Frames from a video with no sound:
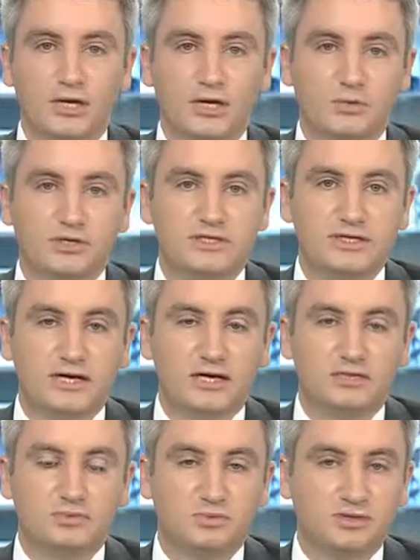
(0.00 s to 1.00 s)
We
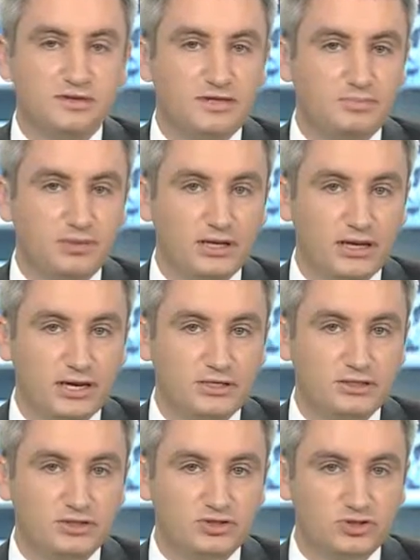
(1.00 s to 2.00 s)
start with the
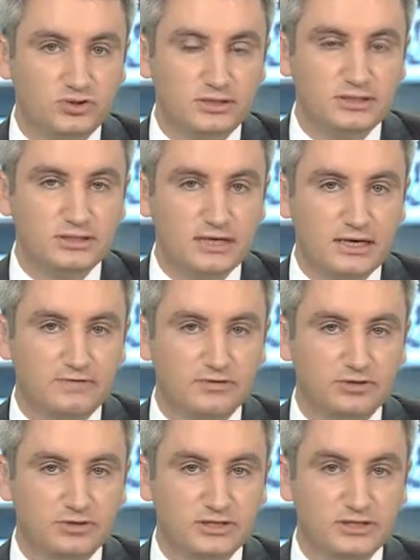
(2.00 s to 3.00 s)
planned joint naval
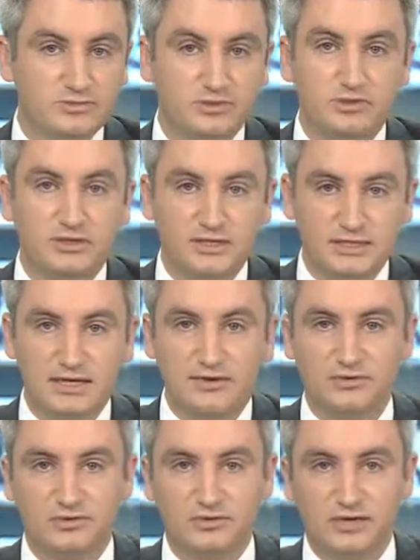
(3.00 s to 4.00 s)
drills between
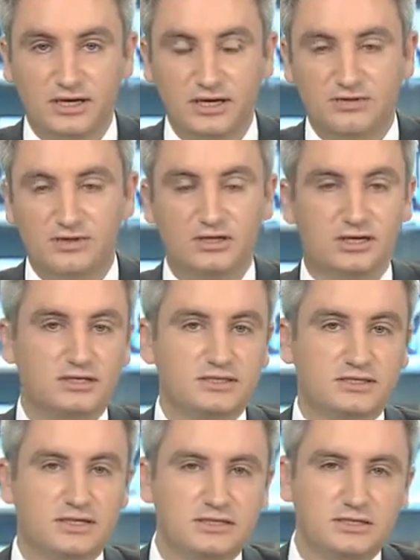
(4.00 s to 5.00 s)
South Korea, the United
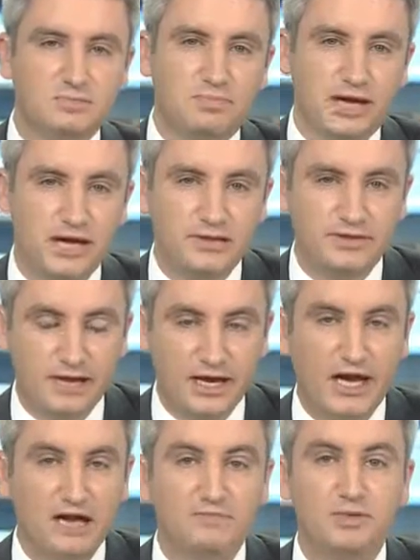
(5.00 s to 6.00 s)
States and Japan that
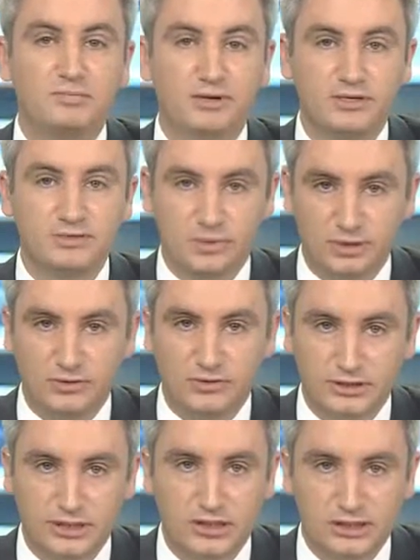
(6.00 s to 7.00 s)
have been
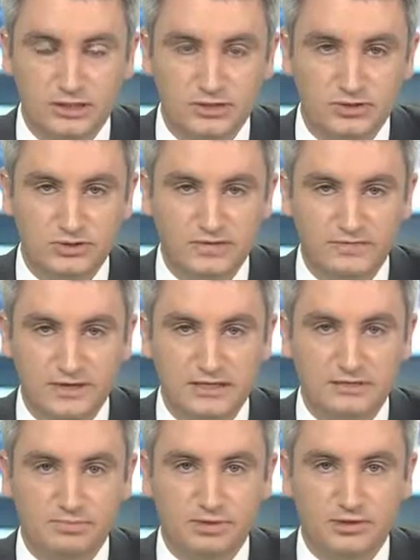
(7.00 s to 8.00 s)
postponed due to the
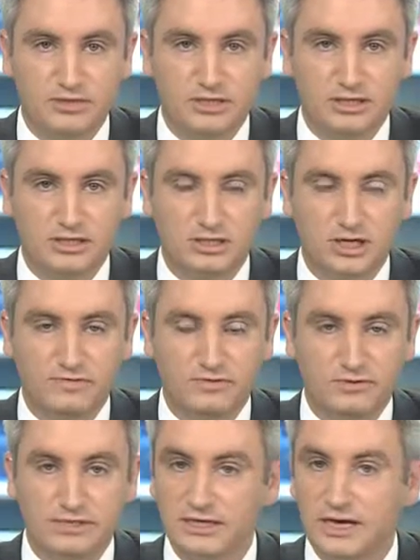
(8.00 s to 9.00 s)
fast approaching
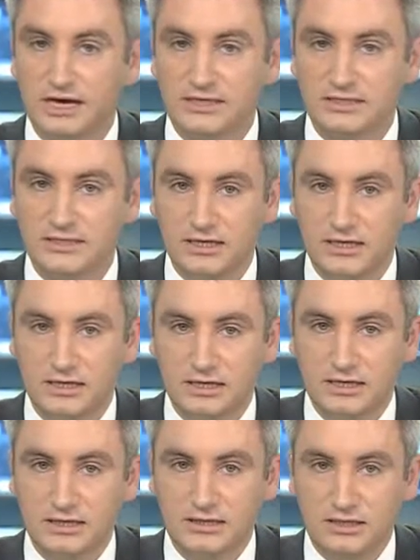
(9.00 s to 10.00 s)
Typhoon Danas.
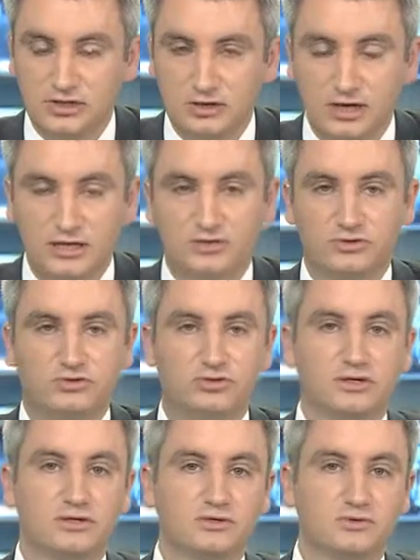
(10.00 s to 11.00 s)
The trilateral
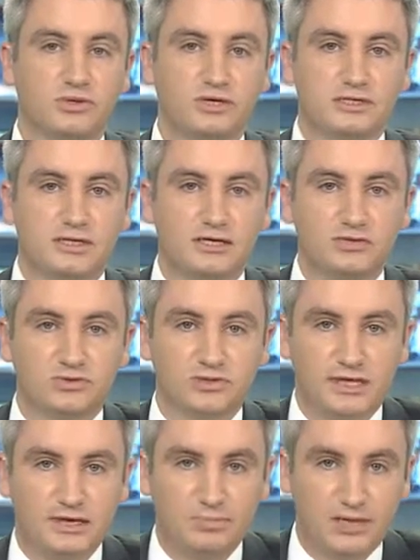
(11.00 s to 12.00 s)
drills were scheduled to
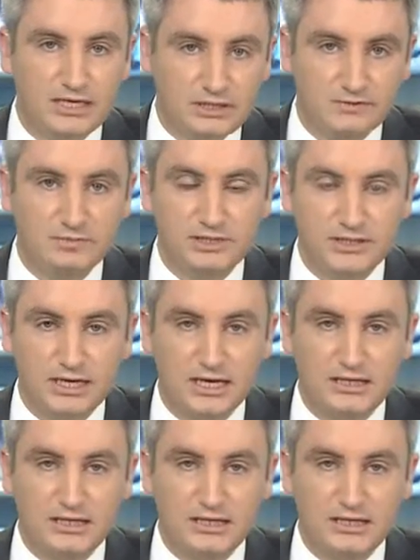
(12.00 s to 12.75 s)
take place from today